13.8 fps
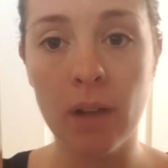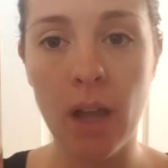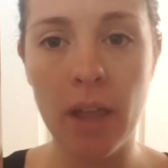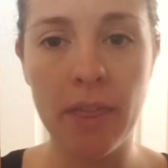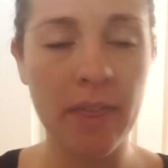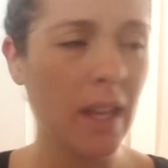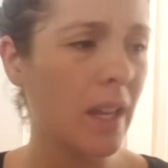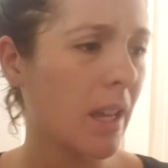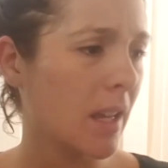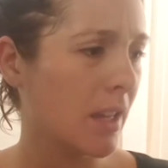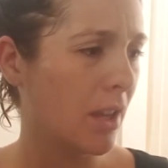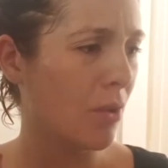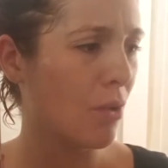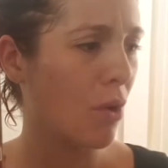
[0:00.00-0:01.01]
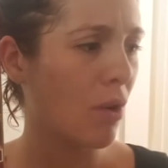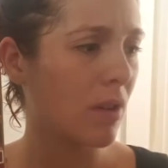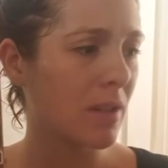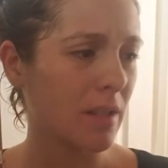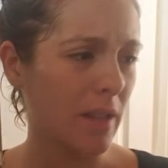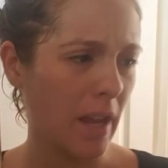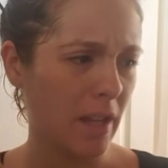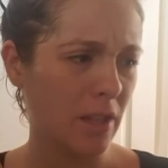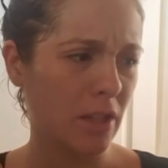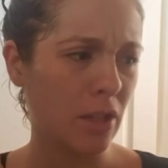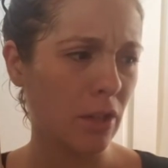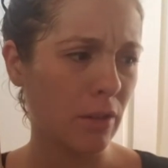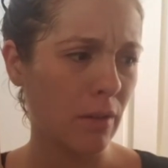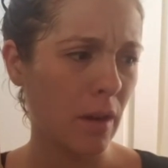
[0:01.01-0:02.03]
I think you say
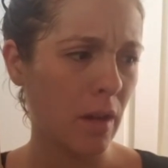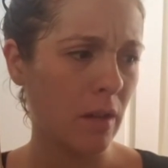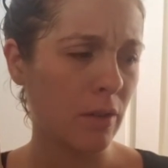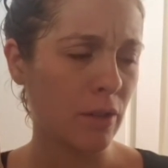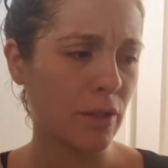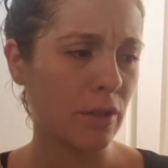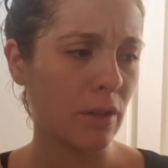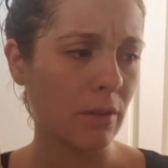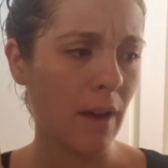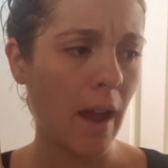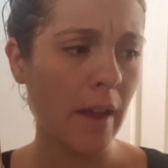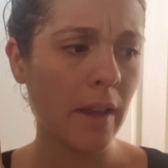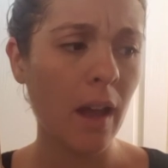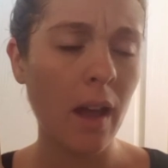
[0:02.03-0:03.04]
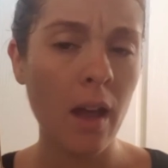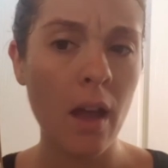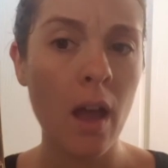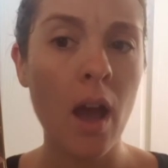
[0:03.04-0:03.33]
Sura or Soraya,